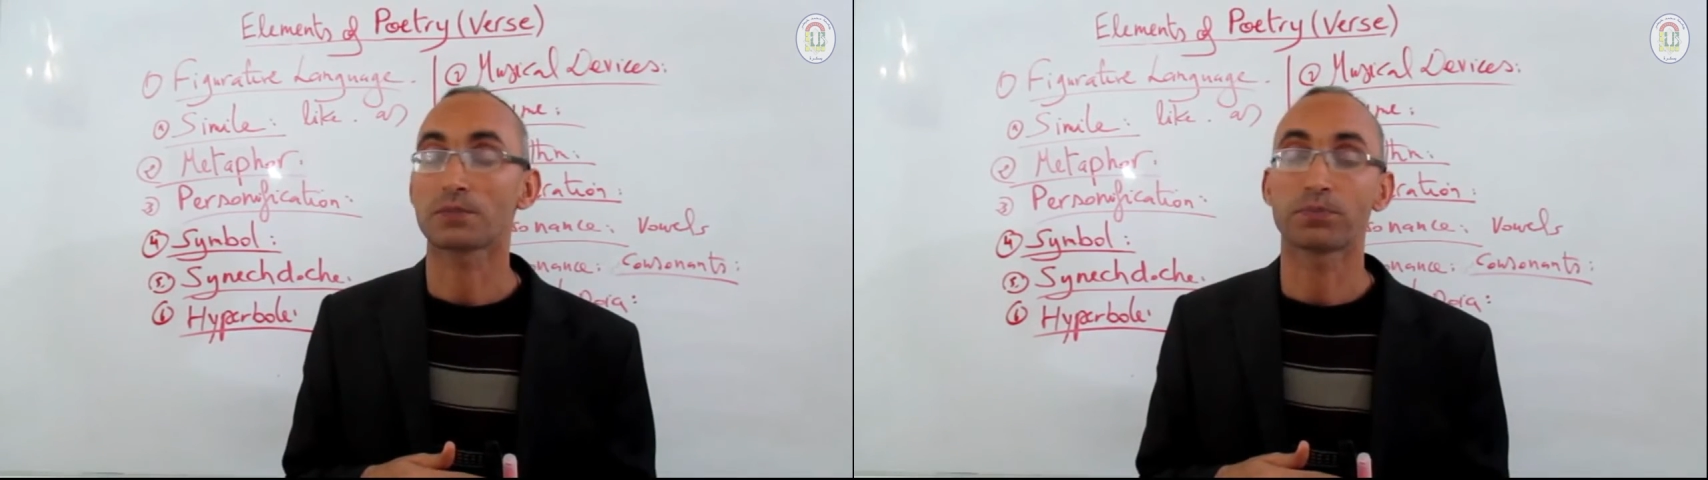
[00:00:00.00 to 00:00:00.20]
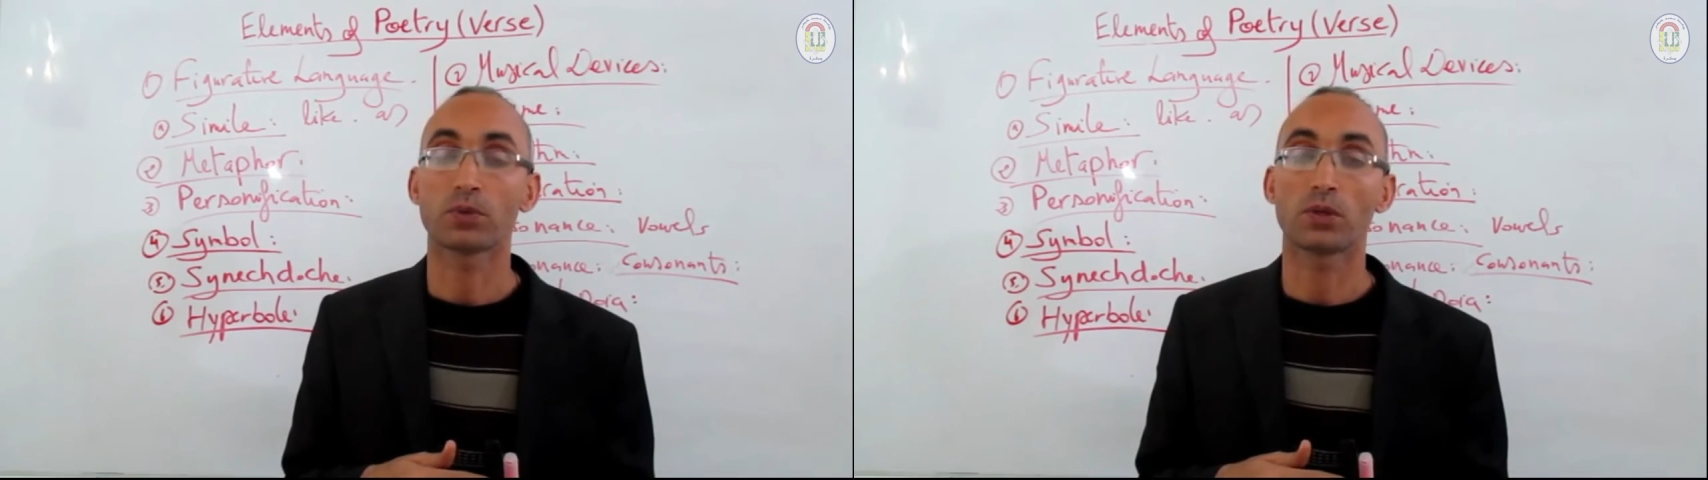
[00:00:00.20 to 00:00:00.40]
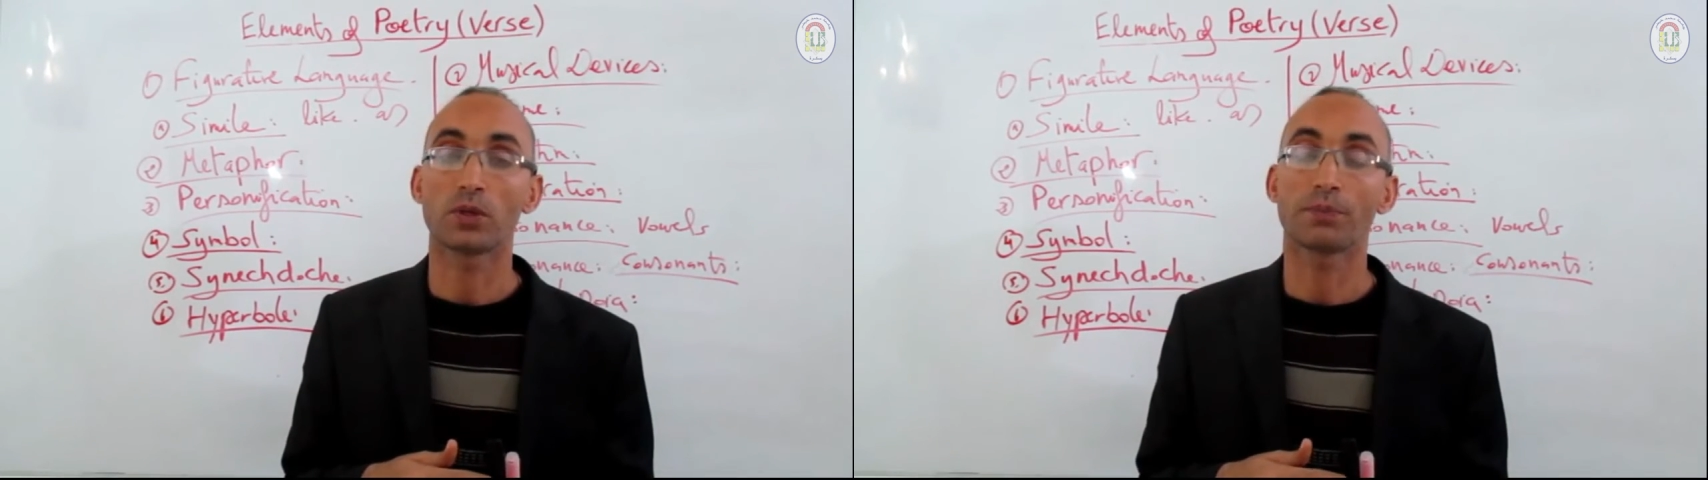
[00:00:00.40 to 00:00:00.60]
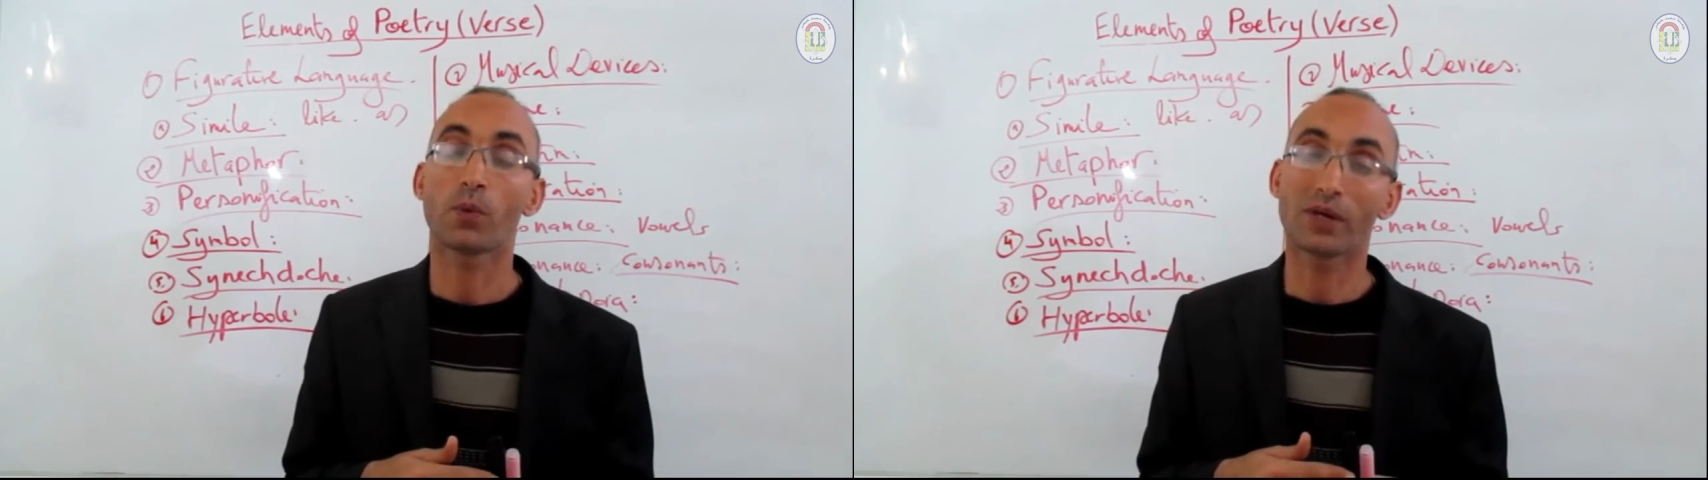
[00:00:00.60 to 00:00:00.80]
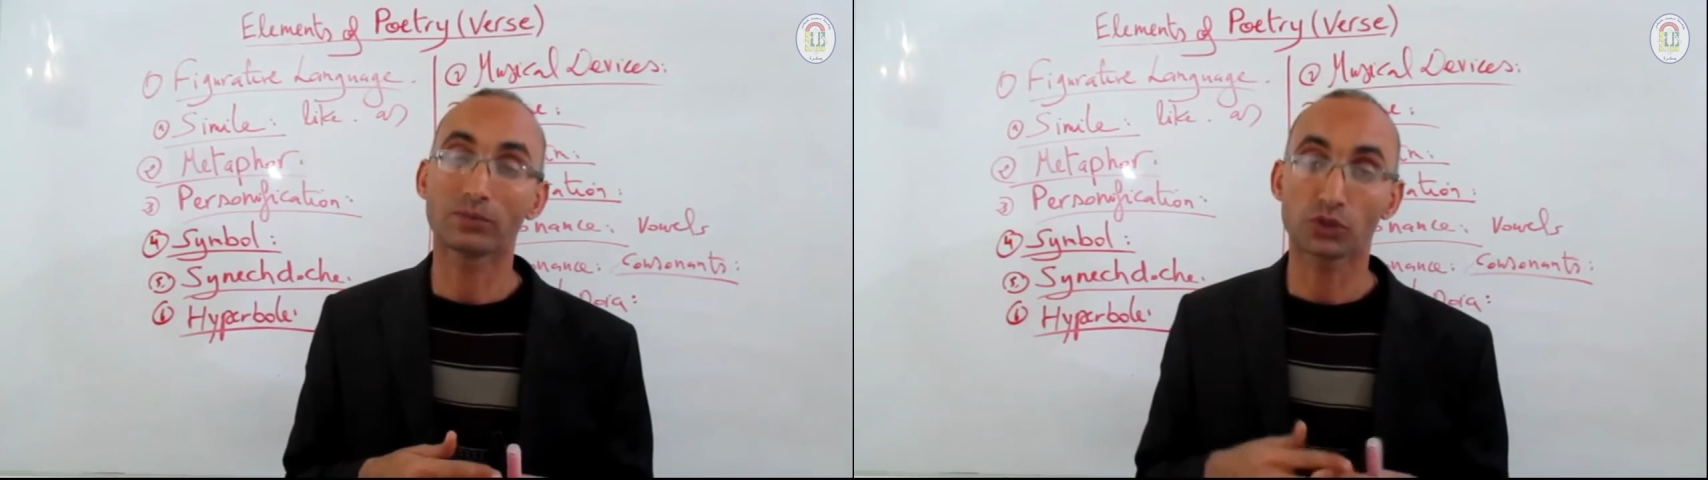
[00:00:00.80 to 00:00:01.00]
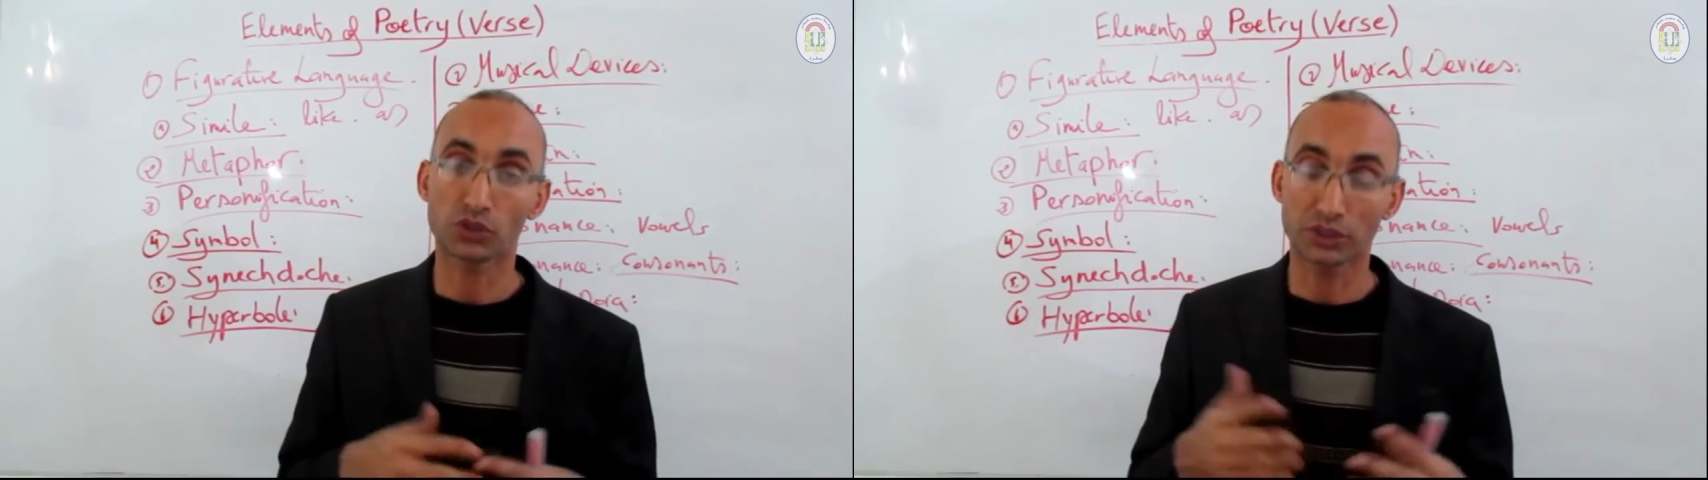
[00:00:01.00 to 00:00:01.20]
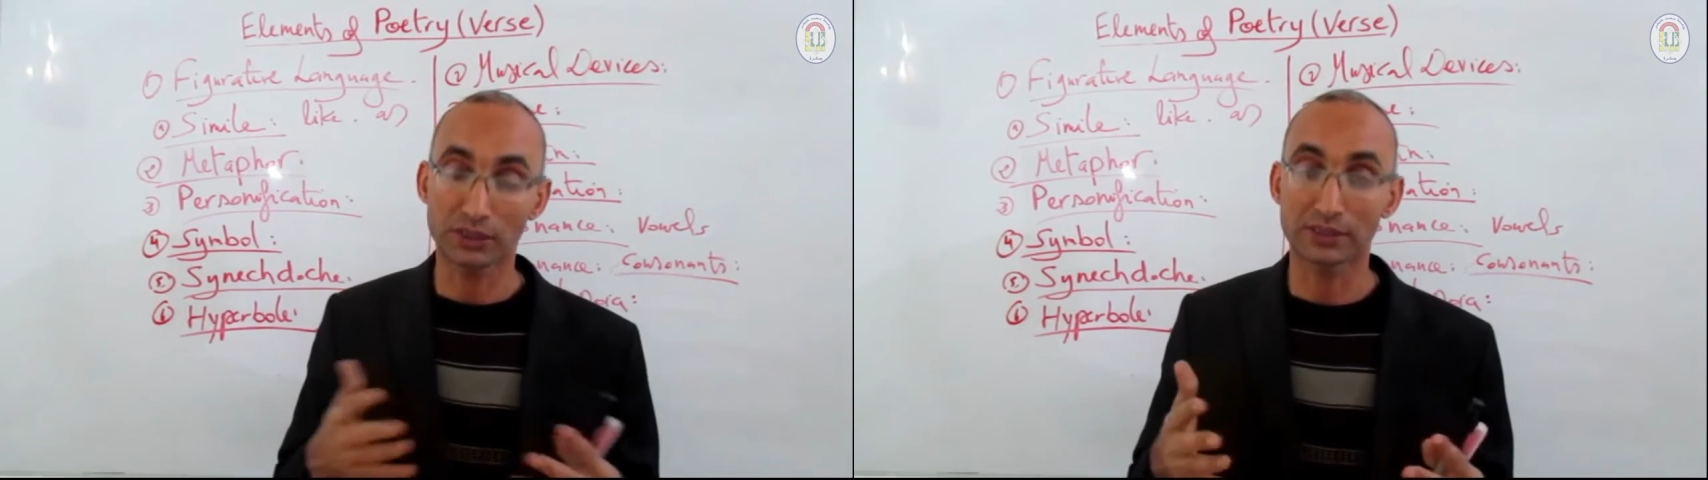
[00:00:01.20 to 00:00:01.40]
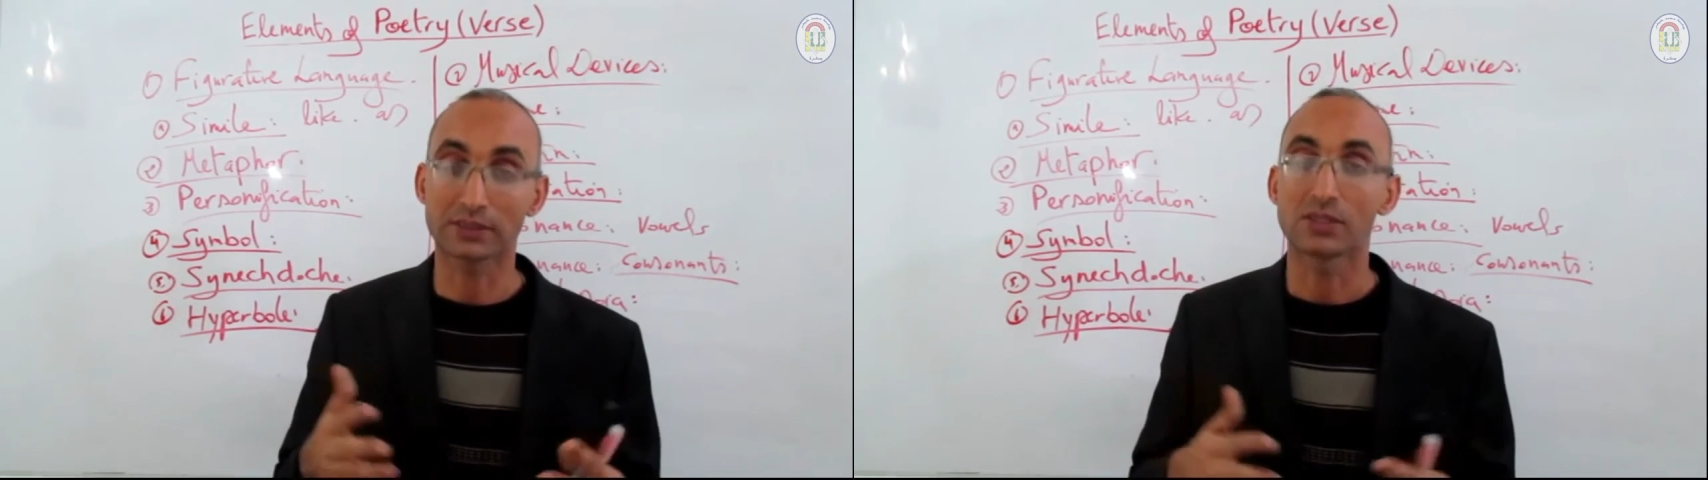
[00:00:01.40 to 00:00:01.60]
poem, which
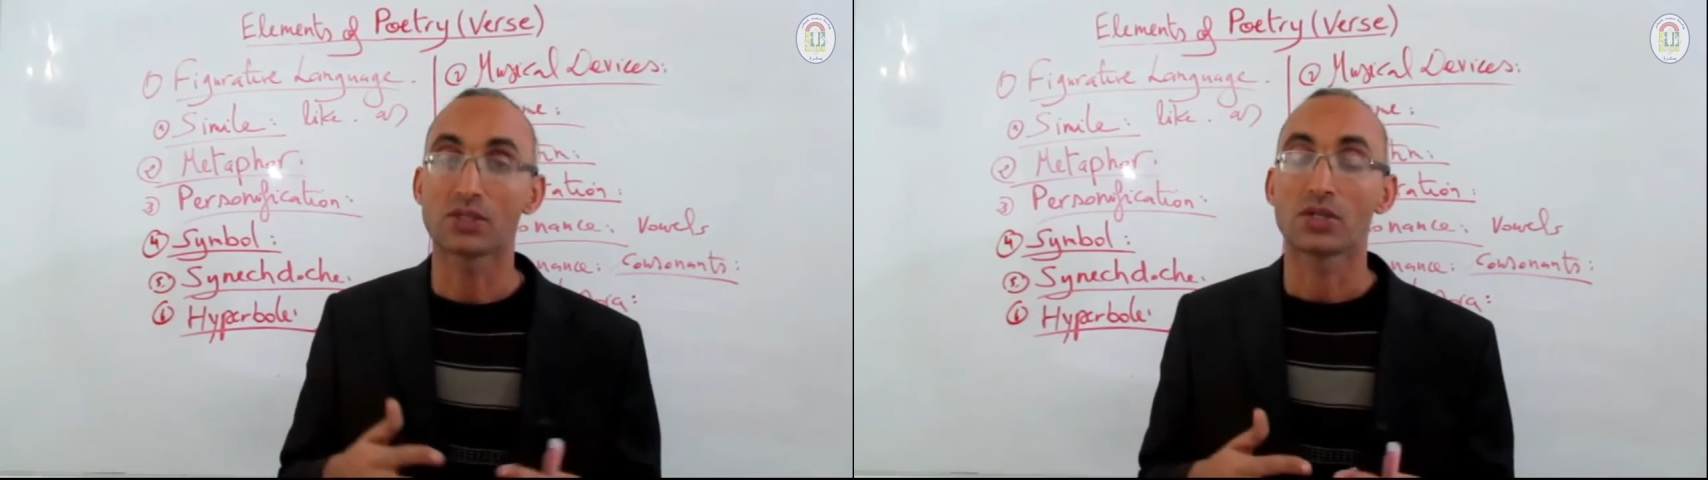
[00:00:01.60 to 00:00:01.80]
is